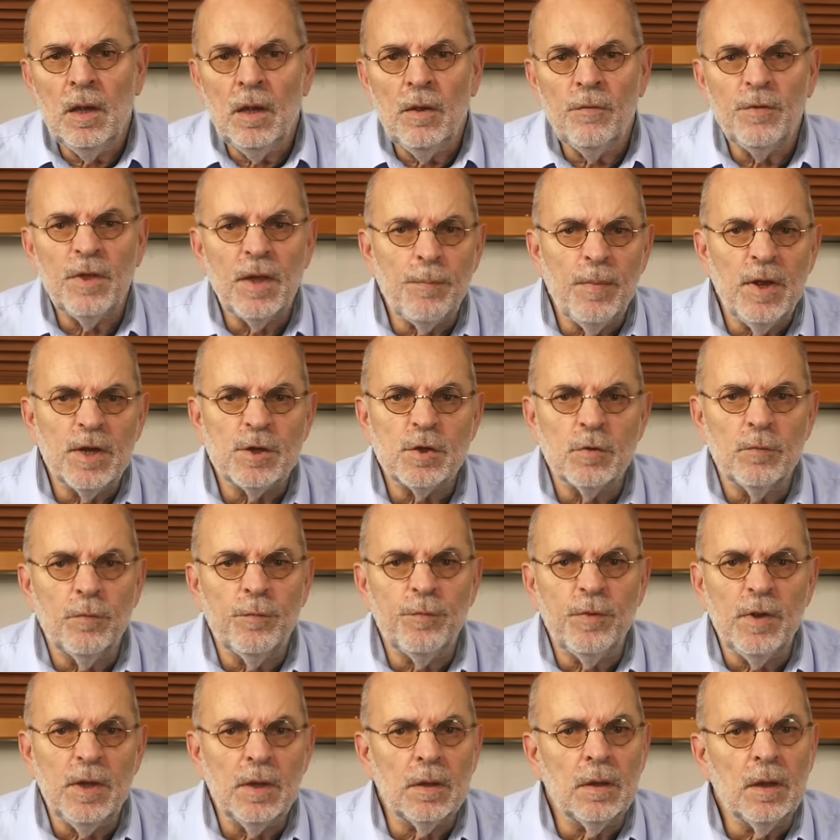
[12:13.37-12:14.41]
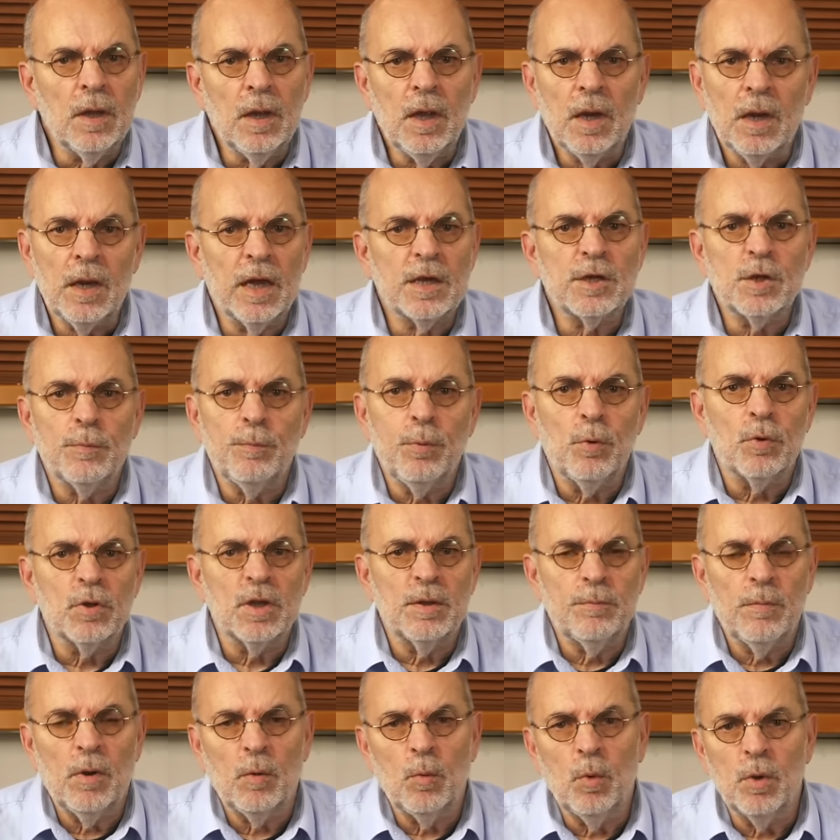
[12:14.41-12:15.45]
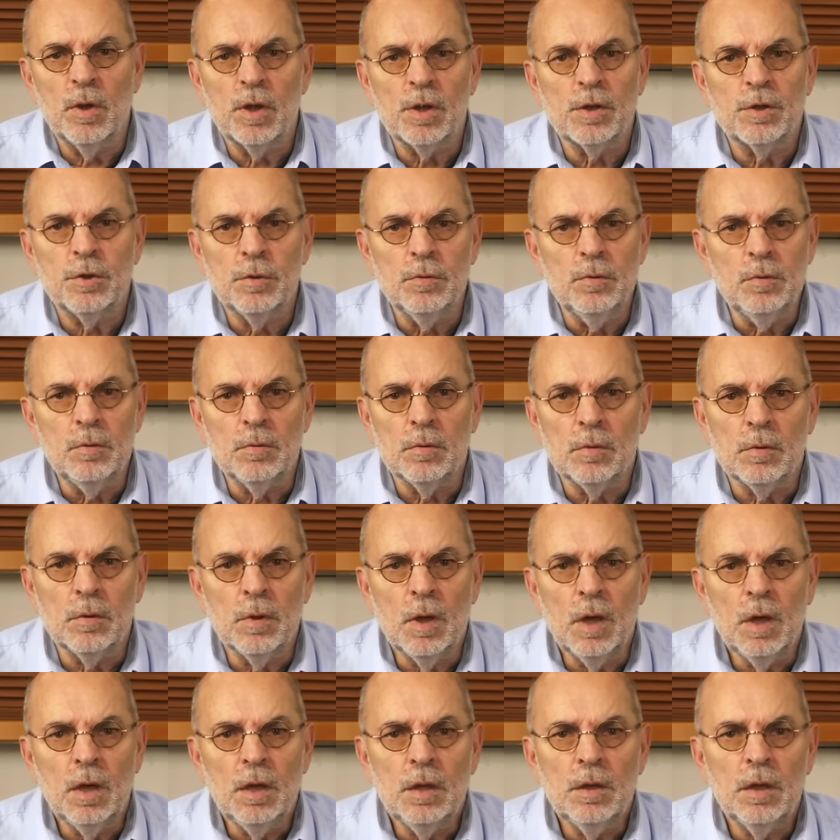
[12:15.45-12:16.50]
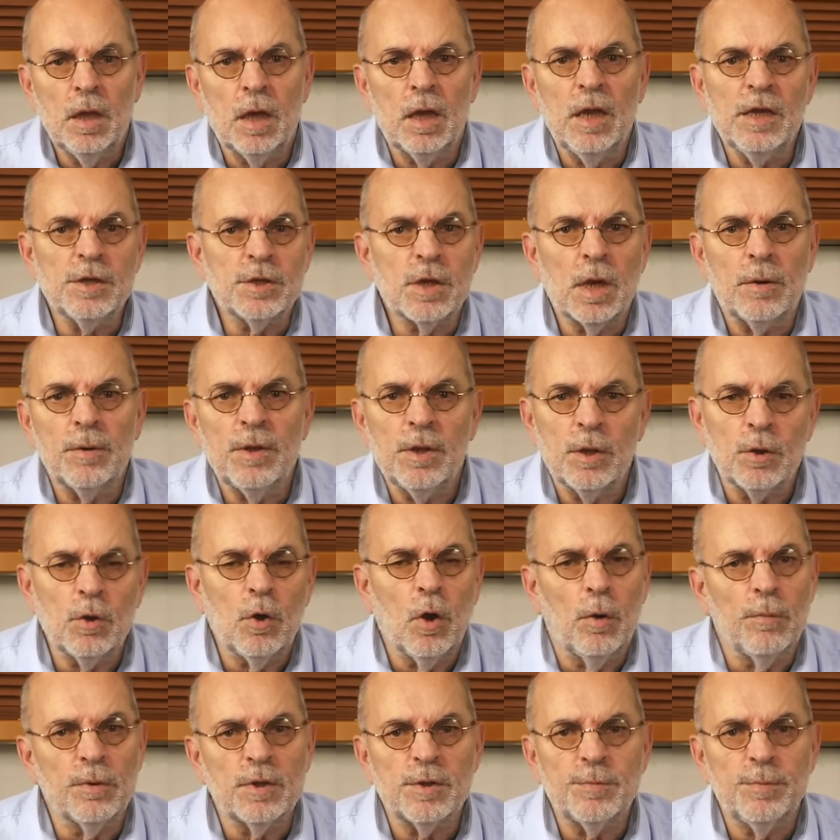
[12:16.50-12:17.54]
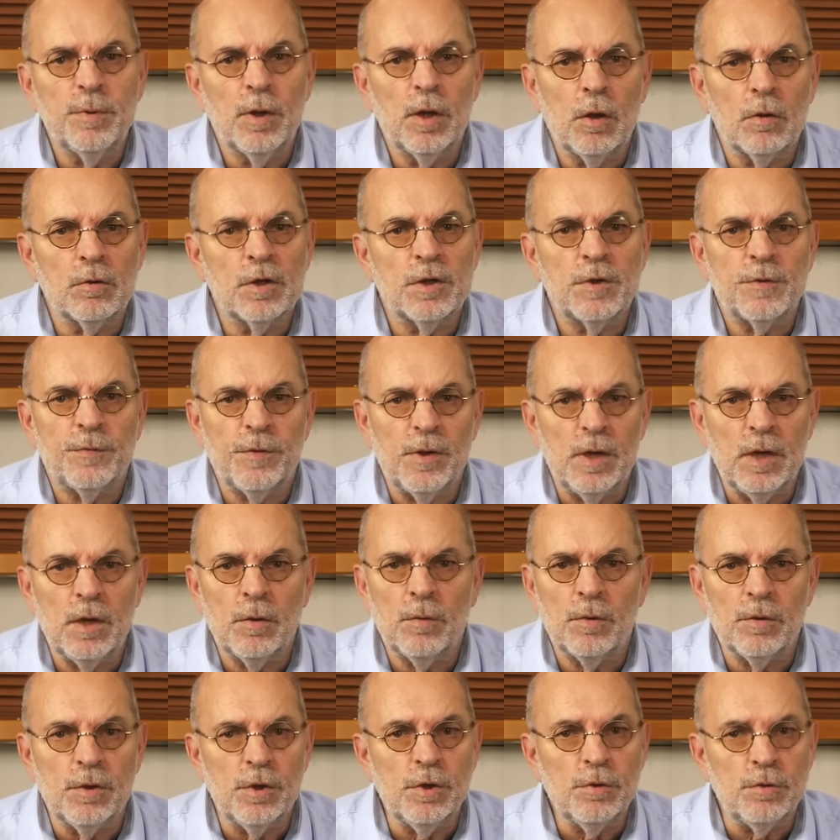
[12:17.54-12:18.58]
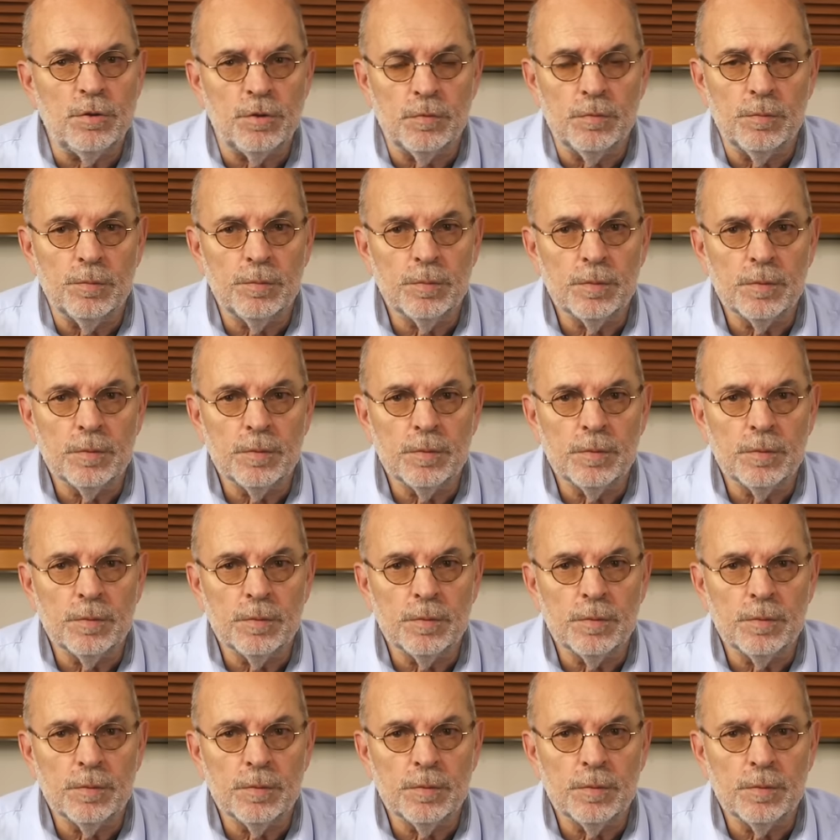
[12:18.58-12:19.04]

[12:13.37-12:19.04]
If that makes you feel like supporting my work too, the links are in the comments below this video on YouTube.